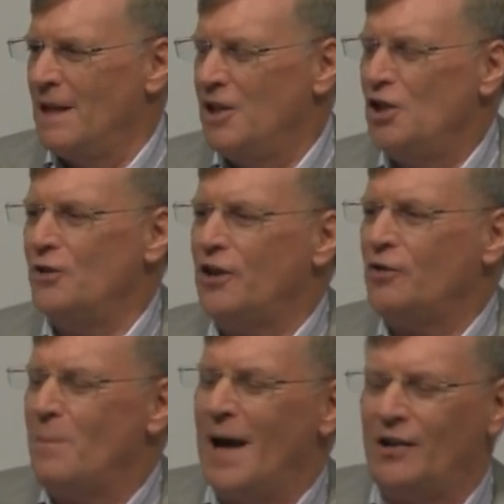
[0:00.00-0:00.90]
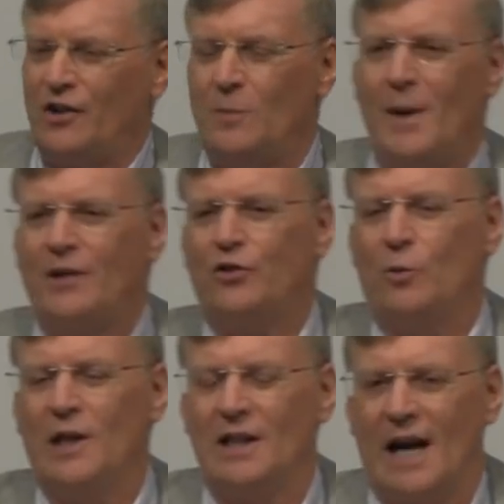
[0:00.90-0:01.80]
You know, this makes
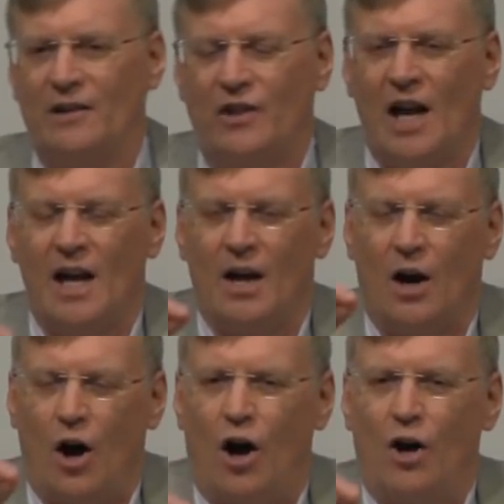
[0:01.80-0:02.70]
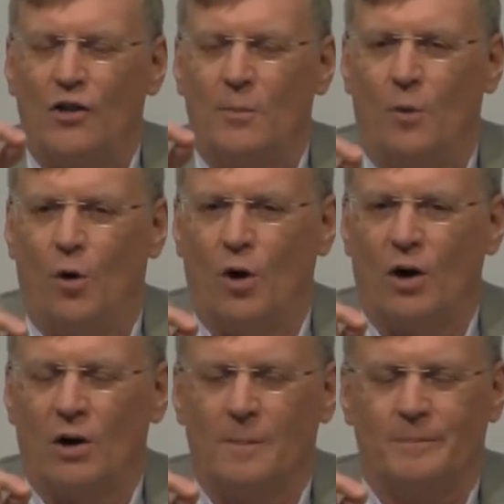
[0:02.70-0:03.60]
you realize all the
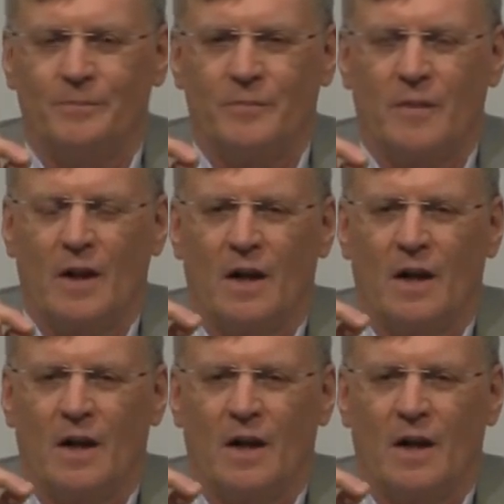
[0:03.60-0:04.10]
more